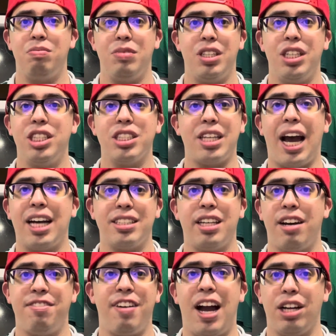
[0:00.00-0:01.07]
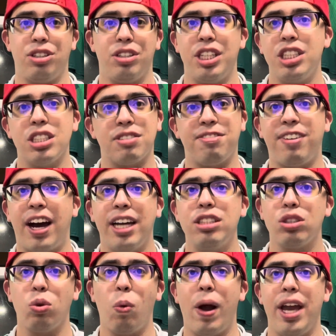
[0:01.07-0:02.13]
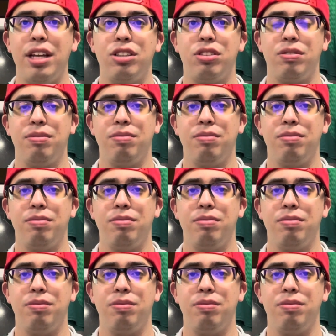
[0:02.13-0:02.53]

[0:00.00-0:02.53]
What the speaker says: He just has that factor. He just finds a way